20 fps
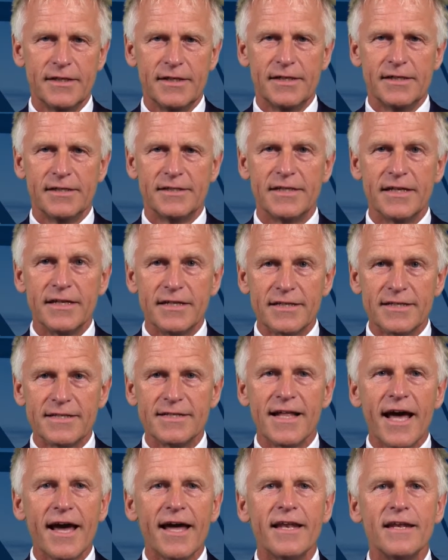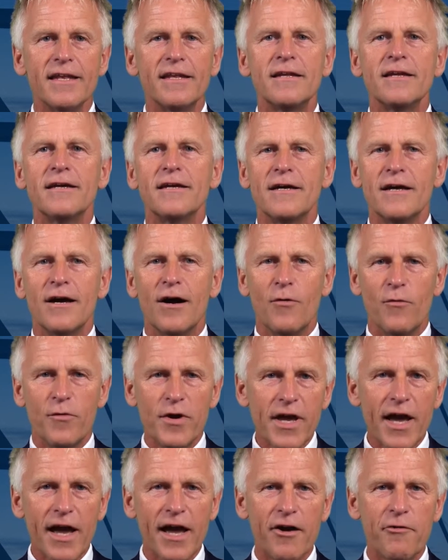Since then,
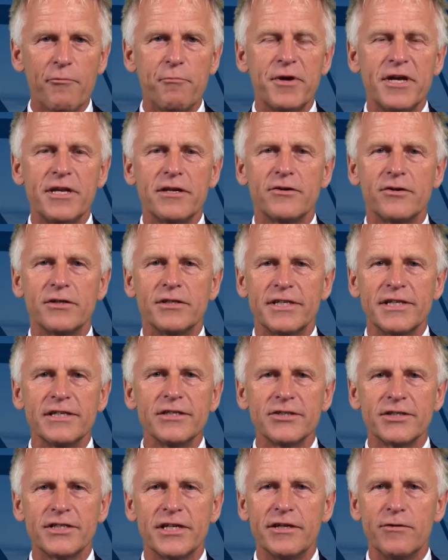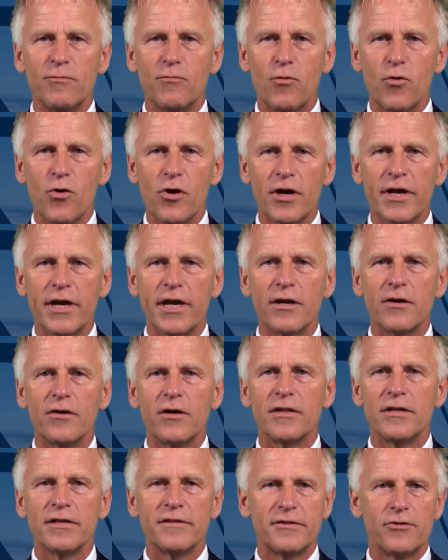we have been continuously working
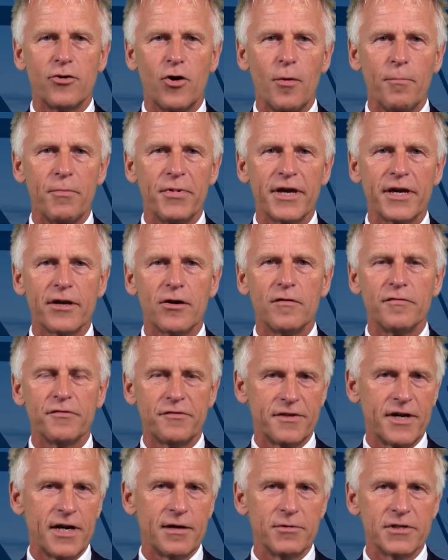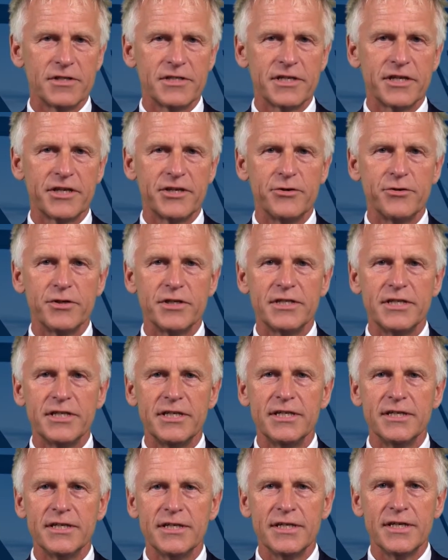on the topic of
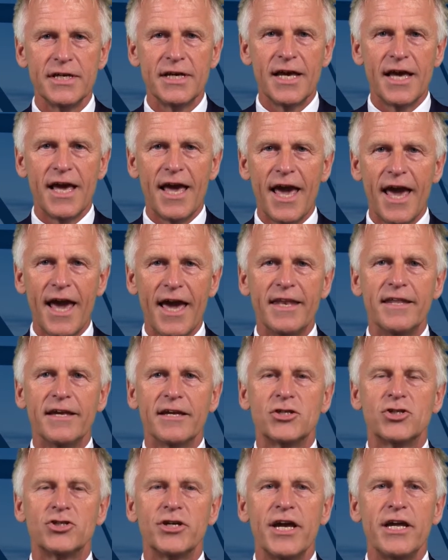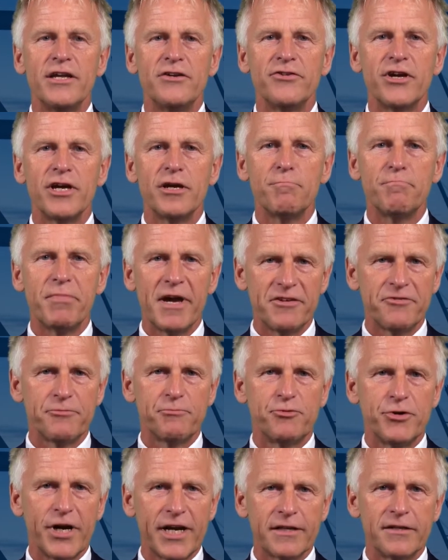cybersecurity and exchanging best
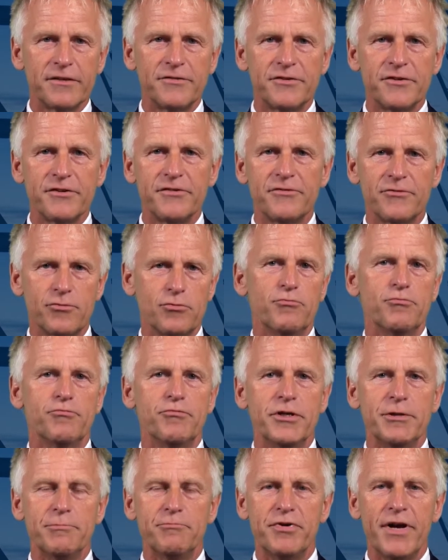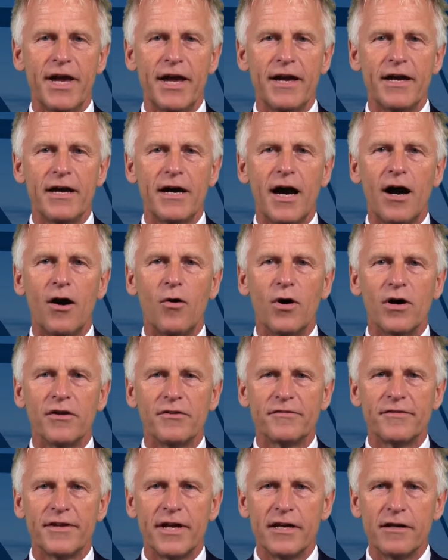practices to prepare
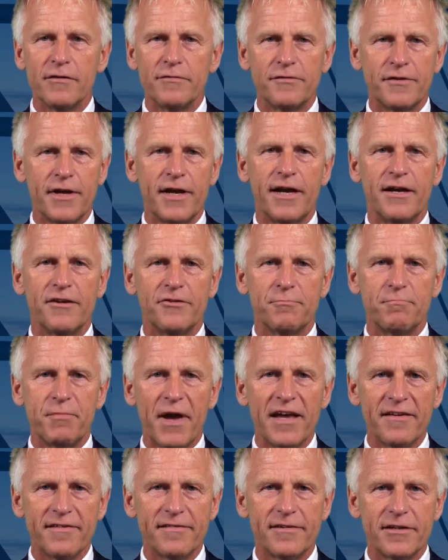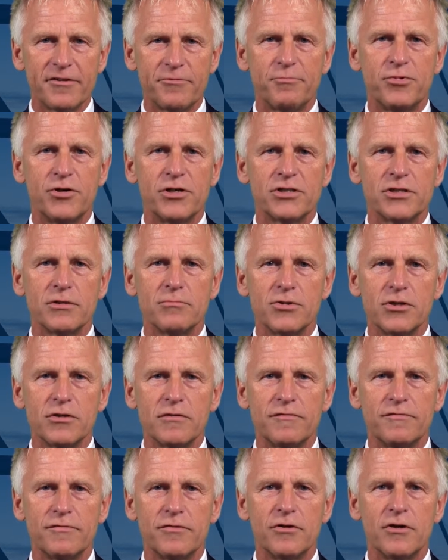ourselves as best as possible
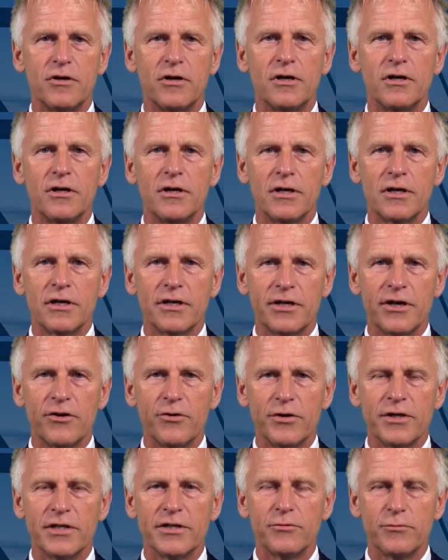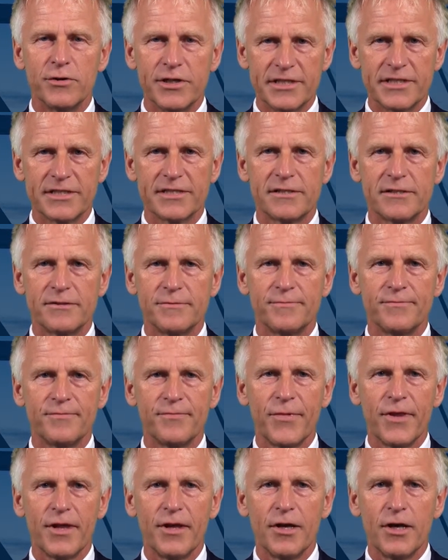for current risks.
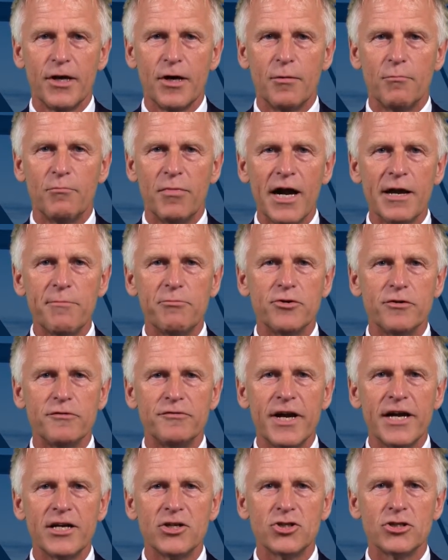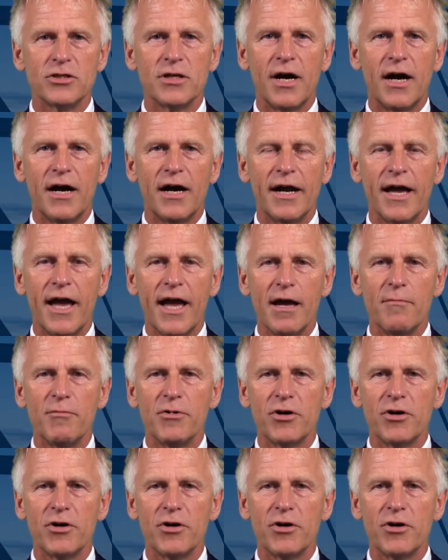By profession, I am a